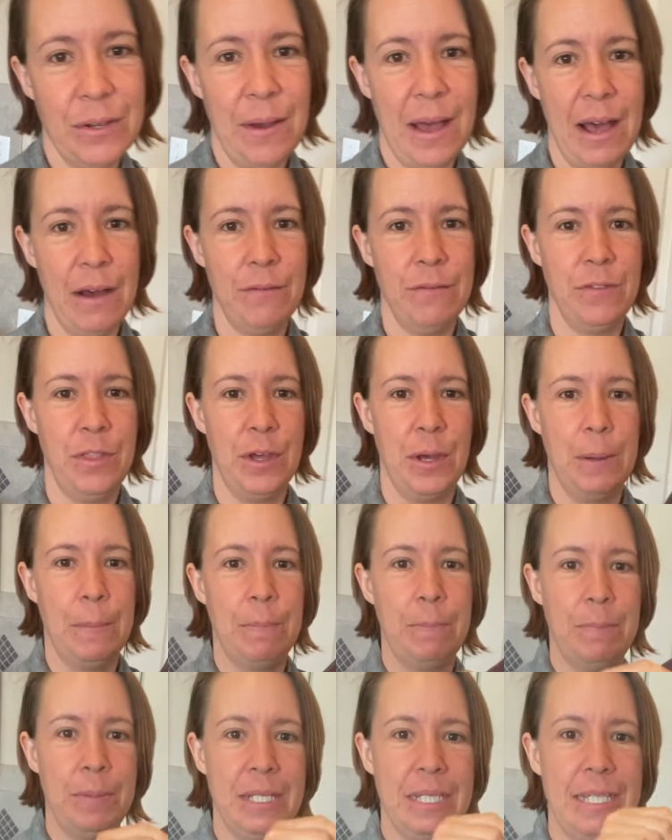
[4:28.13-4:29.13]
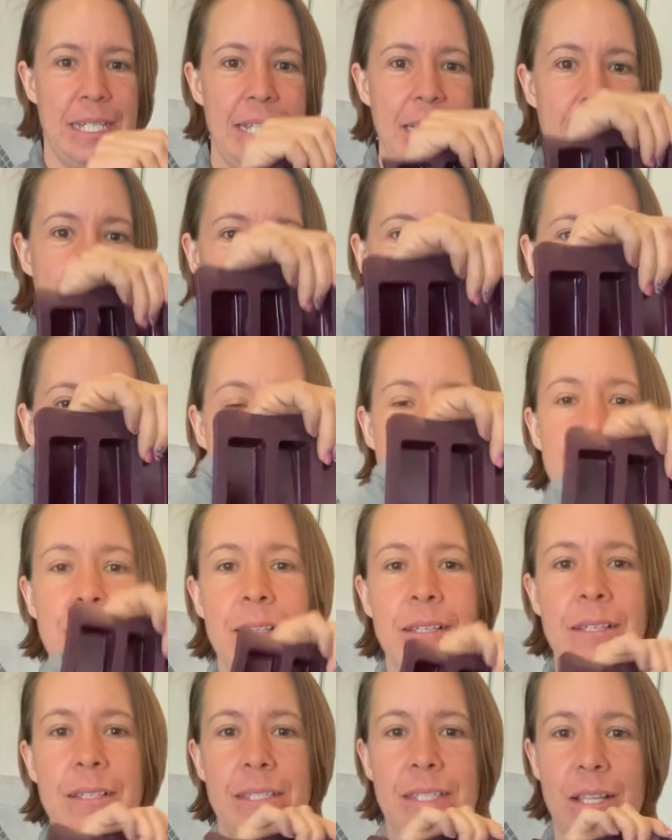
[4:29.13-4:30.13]
have the Petites
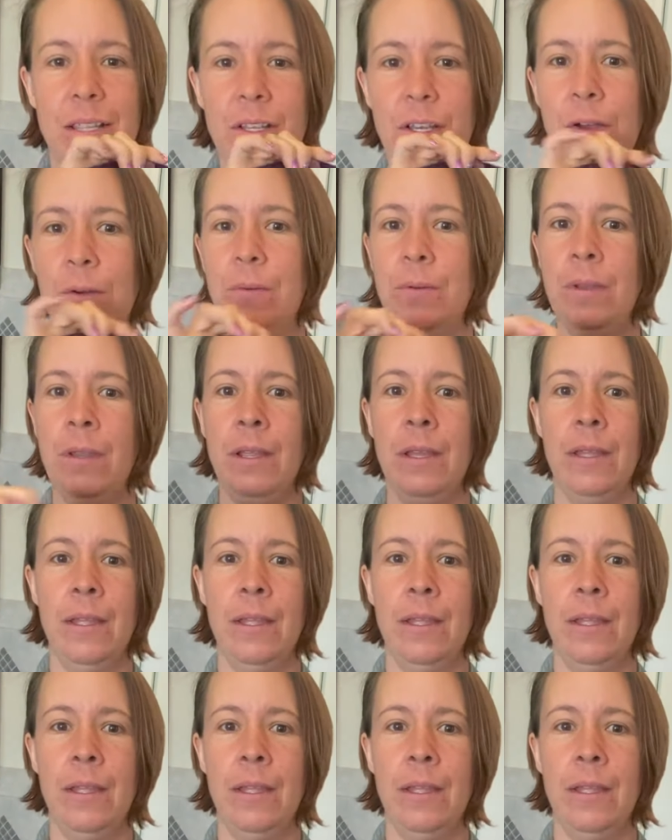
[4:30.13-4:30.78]
silicone.